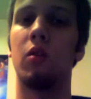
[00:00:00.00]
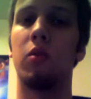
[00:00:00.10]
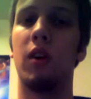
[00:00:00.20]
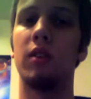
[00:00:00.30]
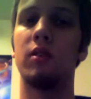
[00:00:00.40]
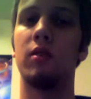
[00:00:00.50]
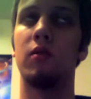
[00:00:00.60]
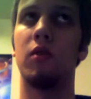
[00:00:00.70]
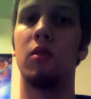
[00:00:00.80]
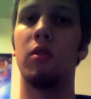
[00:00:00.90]

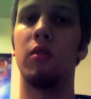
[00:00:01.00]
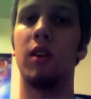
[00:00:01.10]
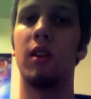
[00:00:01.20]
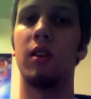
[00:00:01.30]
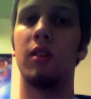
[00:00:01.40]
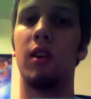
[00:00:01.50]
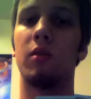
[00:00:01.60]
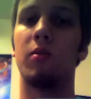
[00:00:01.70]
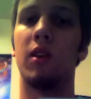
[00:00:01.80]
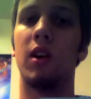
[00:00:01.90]
Quest for the Holy Relic
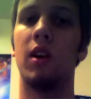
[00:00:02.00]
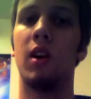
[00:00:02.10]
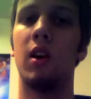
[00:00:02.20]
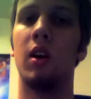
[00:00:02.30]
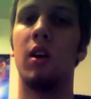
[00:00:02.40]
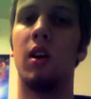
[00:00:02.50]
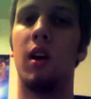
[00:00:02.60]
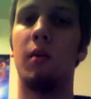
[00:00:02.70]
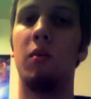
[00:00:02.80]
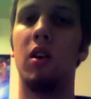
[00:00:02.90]
decks, but
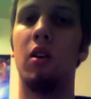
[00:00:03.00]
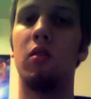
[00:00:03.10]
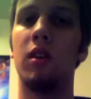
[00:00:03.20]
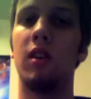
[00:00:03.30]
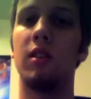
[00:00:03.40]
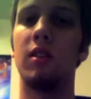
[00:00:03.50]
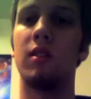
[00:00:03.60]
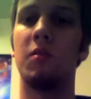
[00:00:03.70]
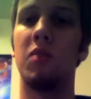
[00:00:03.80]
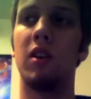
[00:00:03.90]
I'm not really
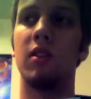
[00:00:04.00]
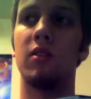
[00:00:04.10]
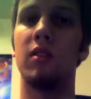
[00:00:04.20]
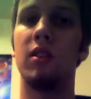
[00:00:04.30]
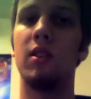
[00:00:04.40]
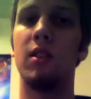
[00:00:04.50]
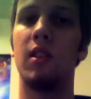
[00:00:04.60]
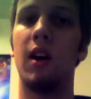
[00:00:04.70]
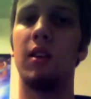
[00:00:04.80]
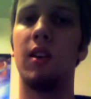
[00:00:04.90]
anticipating to see
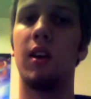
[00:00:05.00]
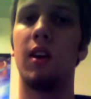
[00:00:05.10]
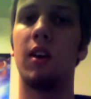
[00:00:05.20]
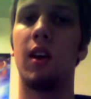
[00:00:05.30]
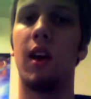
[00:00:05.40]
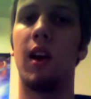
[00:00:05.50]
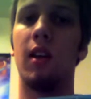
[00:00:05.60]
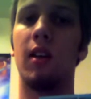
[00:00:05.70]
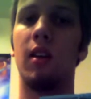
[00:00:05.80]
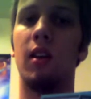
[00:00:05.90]
that deck
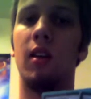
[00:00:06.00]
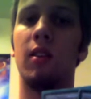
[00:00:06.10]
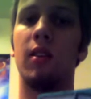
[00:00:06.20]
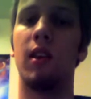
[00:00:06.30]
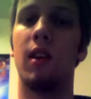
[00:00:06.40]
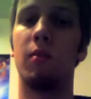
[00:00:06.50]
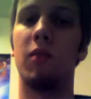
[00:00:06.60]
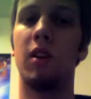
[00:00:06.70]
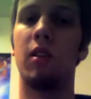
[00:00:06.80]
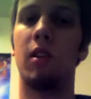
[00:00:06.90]
at the
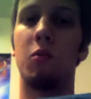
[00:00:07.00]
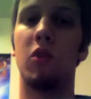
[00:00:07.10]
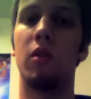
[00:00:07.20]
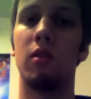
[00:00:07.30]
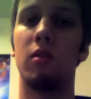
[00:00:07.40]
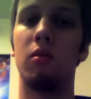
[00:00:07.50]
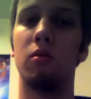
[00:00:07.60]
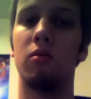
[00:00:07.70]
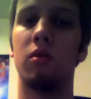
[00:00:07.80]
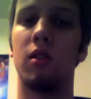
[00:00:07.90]
game day that I'm going
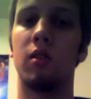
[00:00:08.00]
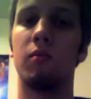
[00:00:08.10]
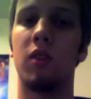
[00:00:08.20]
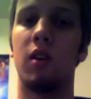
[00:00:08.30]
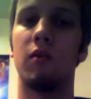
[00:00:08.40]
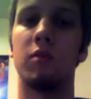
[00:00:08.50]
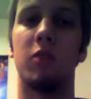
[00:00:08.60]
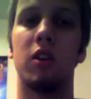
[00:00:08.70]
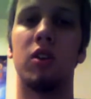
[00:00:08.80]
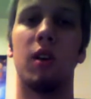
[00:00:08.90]
to. Kind of a
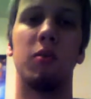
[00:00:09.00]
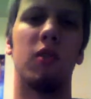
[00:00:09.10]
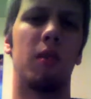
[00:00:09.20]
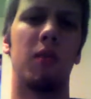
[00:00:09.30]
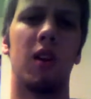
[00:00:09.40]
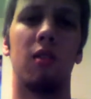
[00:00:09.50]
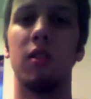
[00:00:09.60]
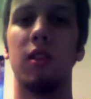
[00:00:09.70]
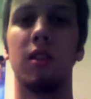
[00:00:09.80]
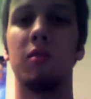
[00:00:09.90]
smaller shop, so I'm not
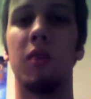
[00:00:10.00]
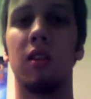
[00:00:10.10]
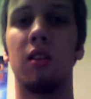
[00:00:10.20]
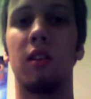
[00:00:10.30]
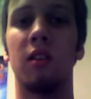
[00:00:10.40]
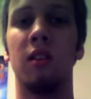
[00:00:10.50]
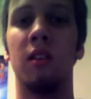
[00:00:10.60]
really expecting